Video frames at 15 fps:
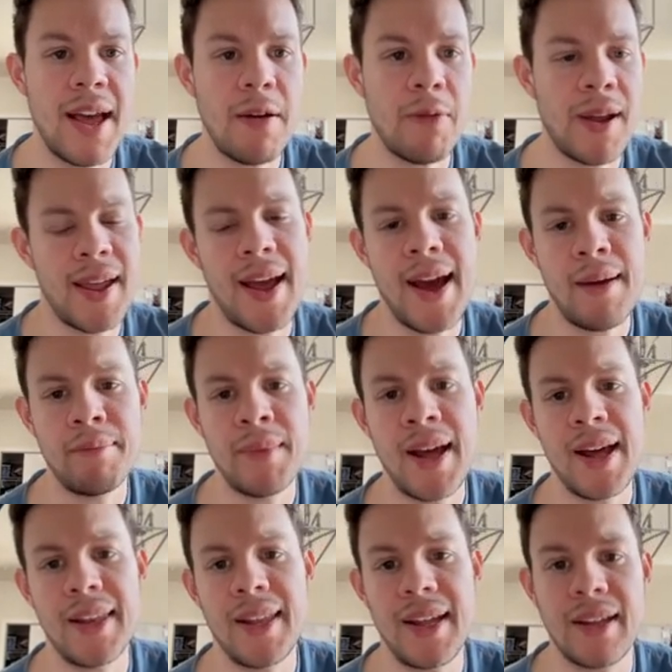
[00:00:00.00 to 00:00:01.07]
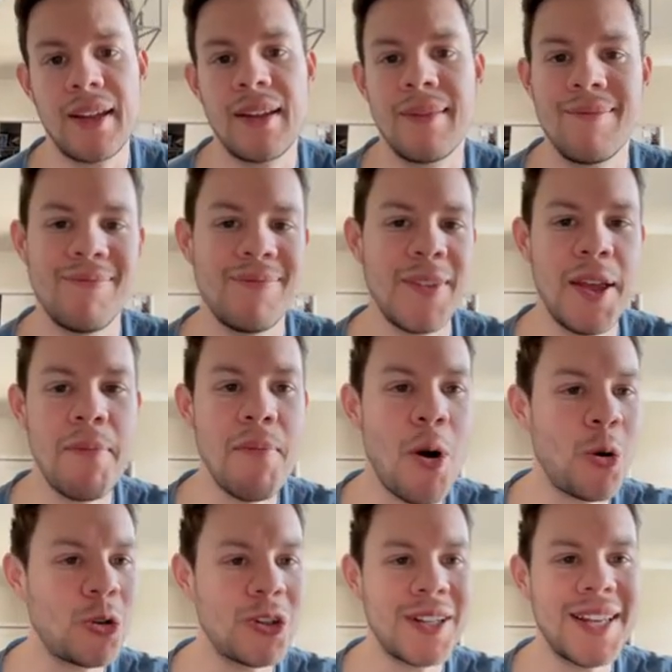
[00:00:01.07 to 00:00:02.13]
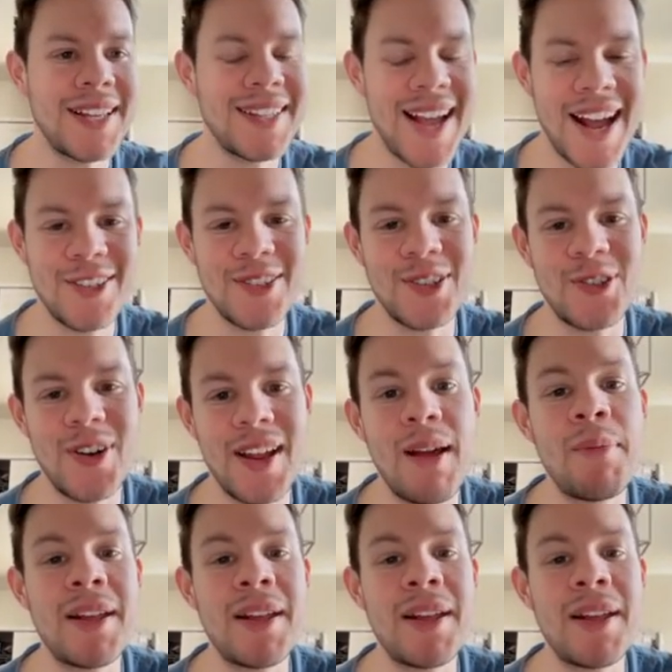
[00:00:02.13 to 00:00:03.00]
That way, I'm not like emotionally attached to the trade.